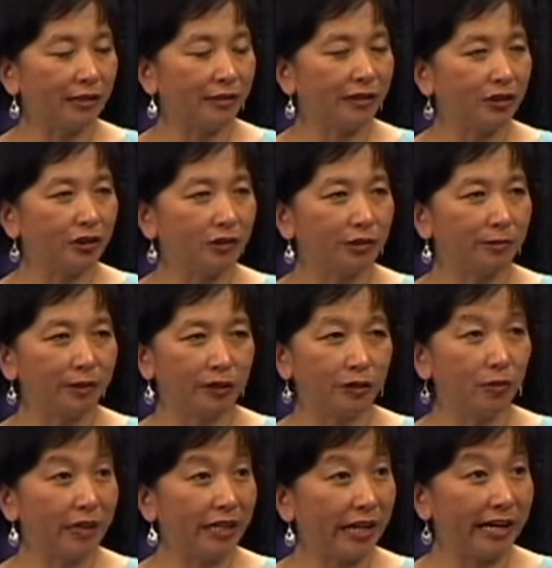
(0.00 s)
I think she was about
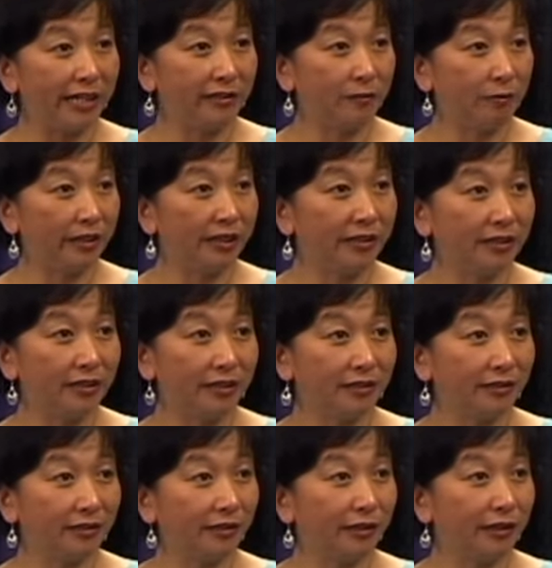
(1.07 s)
28 weeks
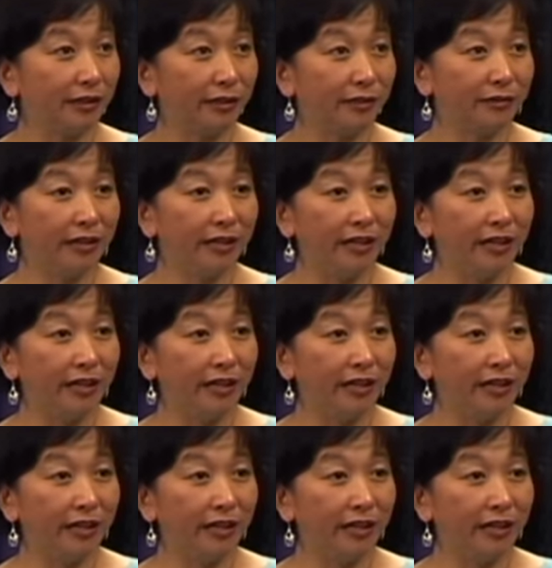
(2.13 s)
and